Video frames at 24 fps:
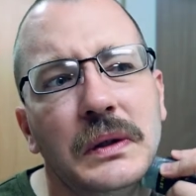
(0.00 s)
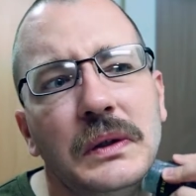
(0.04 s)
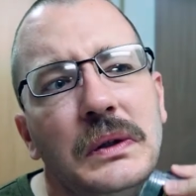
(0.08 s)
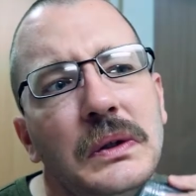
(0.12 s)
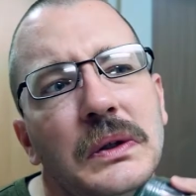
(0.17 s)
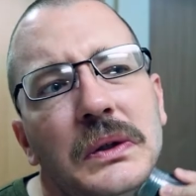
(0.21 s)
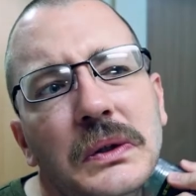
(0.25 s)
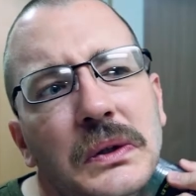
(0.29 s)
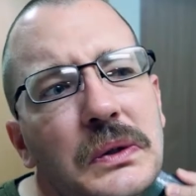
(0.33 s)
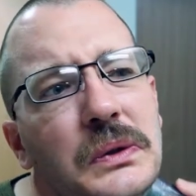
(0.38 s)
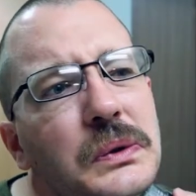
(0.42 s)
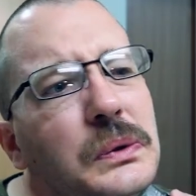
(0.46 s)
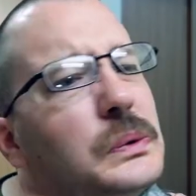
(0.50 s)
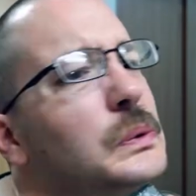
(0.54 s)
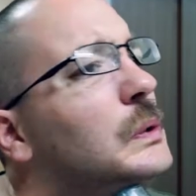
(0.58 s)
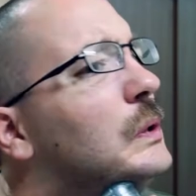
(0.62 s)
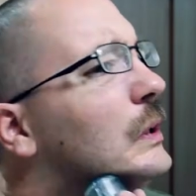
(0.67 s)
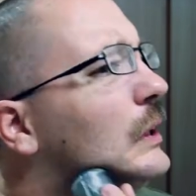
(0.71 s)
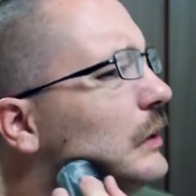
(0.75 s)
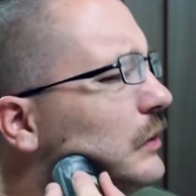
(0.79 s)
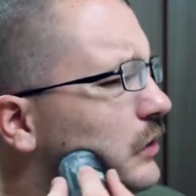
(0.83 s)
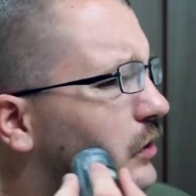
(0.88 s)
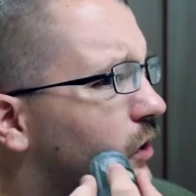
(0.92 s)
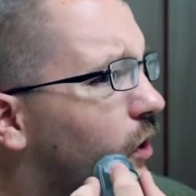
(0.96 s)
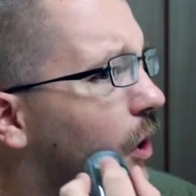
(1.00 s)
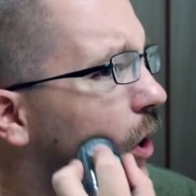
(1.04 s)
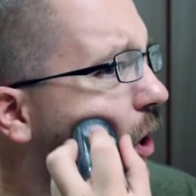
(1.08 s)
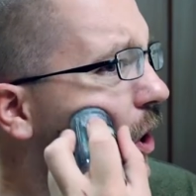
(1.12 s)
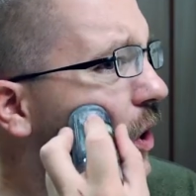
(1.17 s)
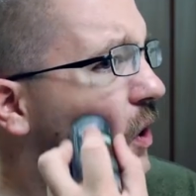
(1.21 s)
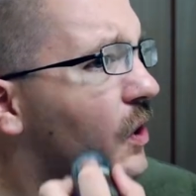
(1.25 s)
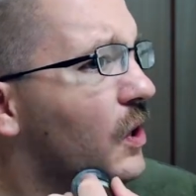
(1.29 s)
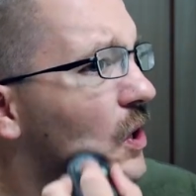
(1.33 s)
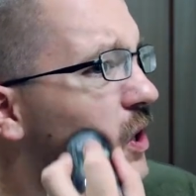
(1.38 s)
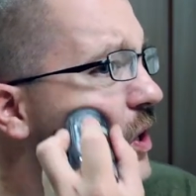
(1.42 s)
oh, let's call